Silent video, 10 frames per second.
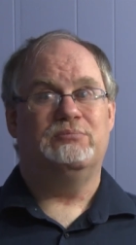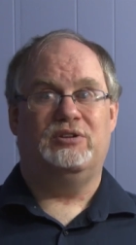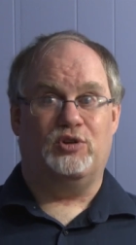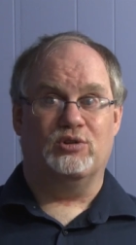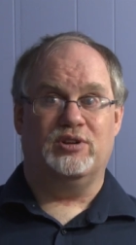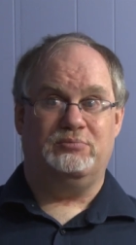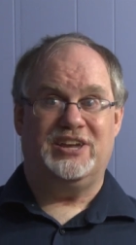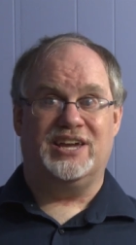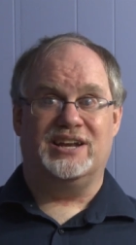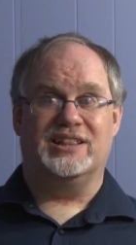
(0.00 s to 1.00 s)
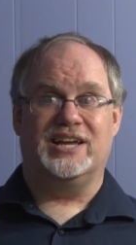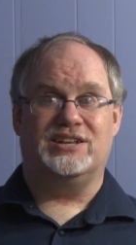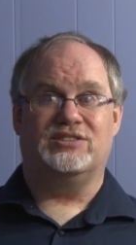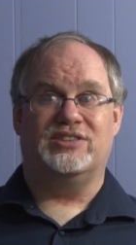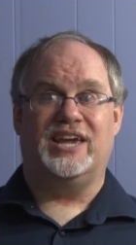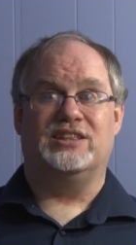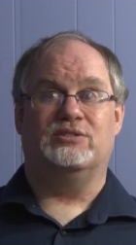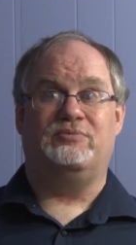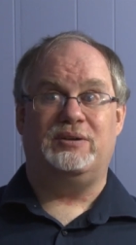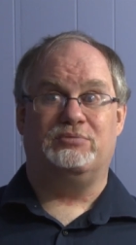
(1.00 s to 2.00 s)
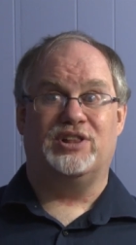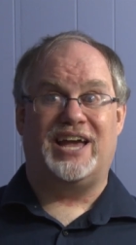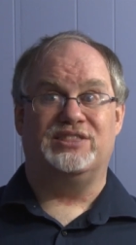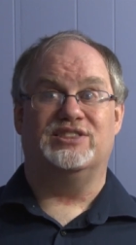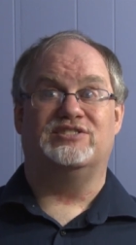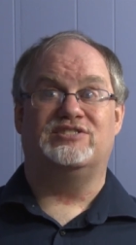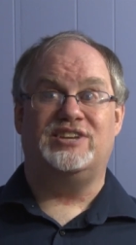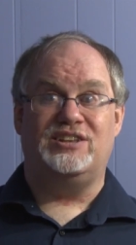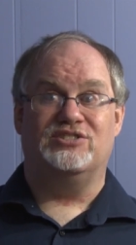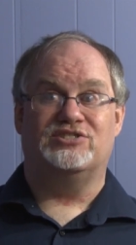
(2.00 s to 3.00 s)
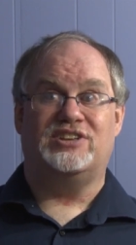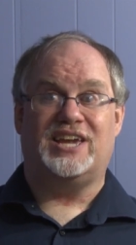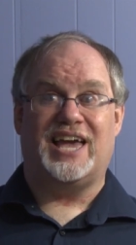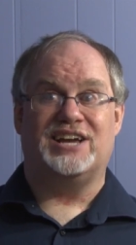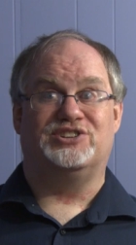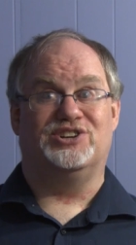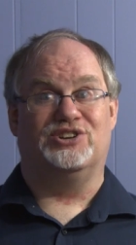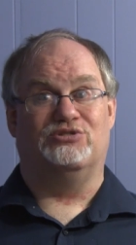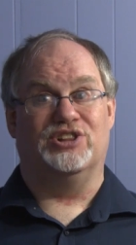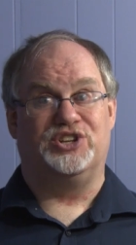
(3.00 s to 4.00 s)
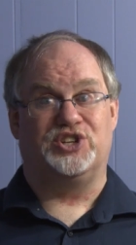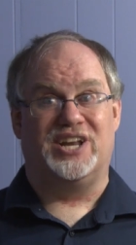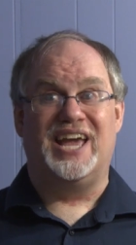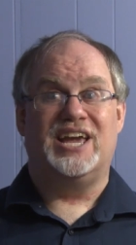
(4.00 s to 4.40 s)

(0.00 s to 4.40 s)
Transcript: Before we begin, I'd like to thank the people at the Seniors Take Action Coalition